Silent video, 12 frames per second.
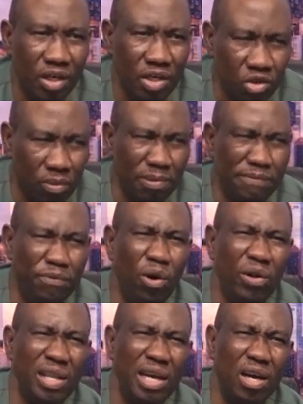So
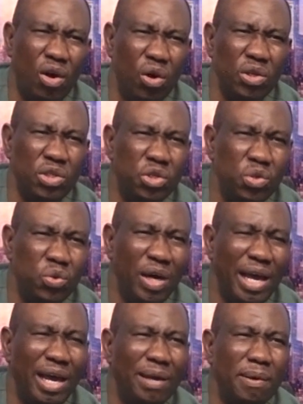before they cause you
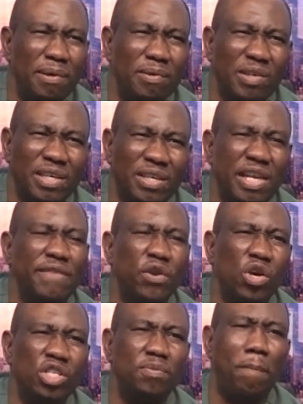
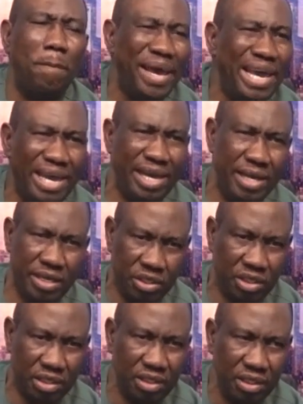grievous
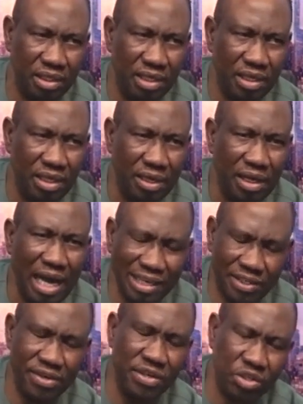pains
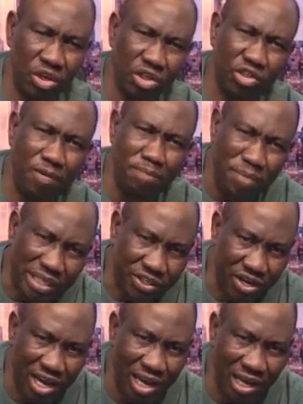as a result of
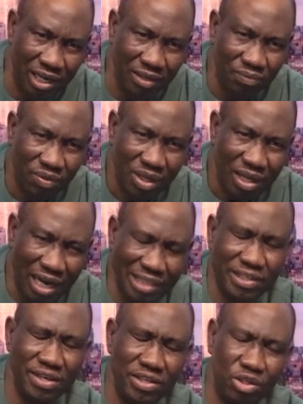betrayal,
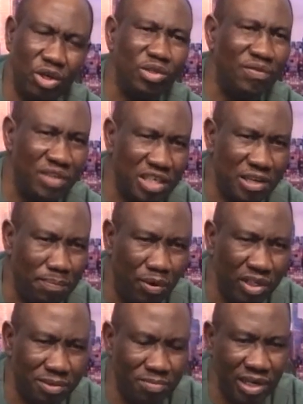as a result of
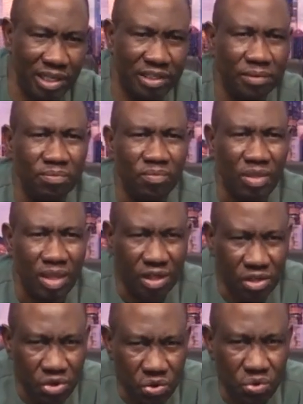disappointment,
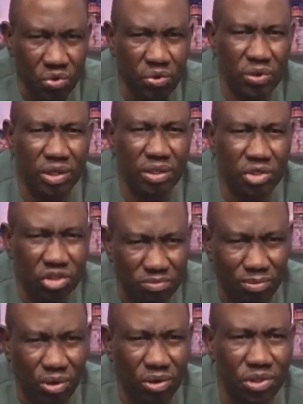use
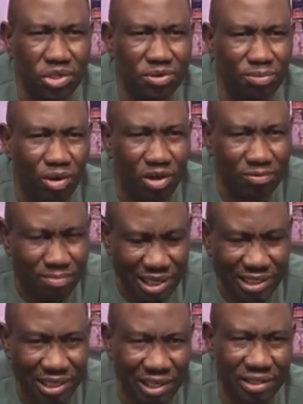small
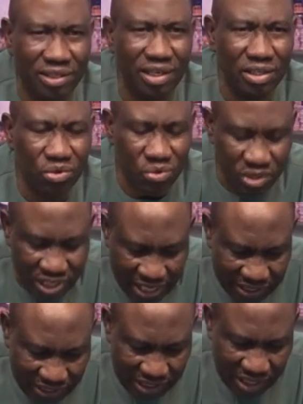matters to
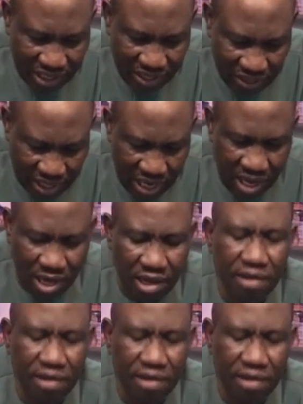test their